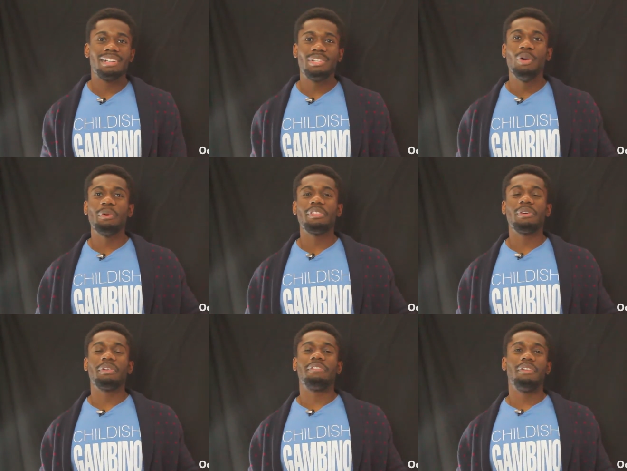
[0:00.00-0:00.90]
October
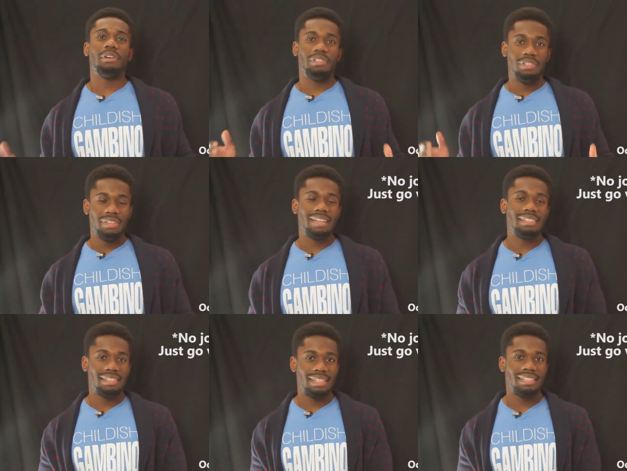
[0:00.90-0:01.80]
31st,
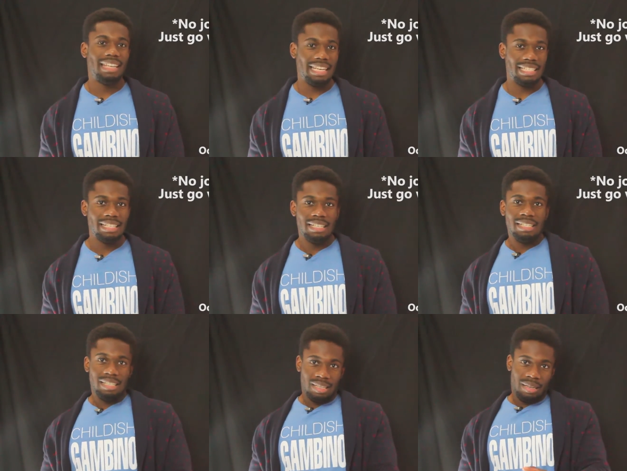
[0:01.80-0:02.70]
2016.
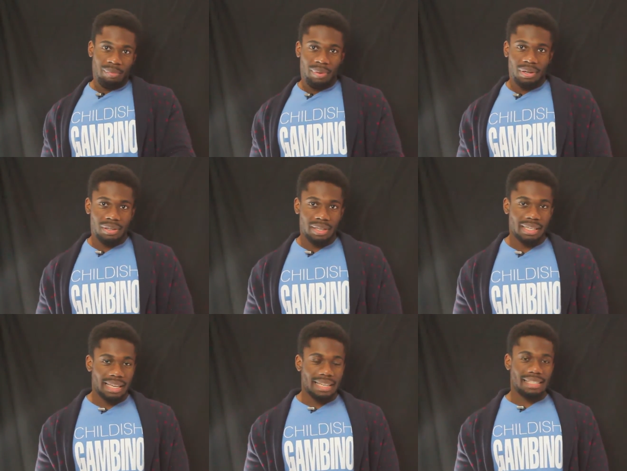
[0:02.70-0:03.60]
Buckle
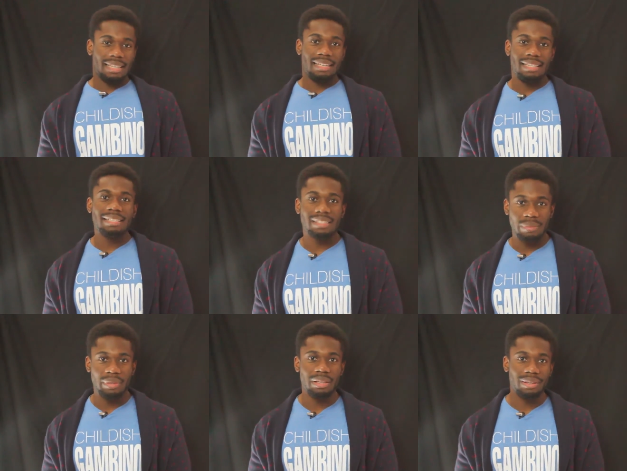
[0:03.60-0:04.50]
in, guys. This is
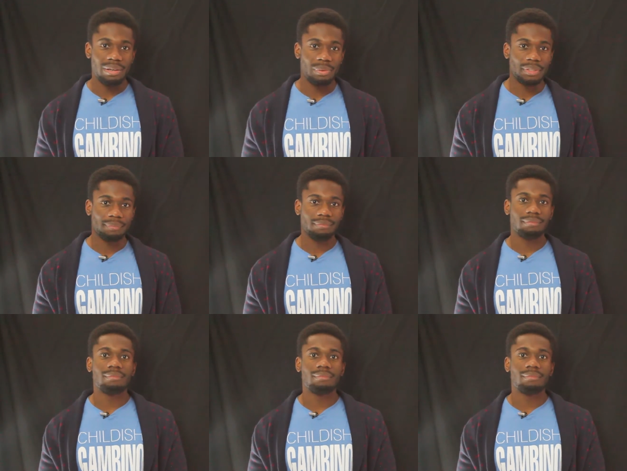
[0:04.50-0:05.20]
going to be a long one.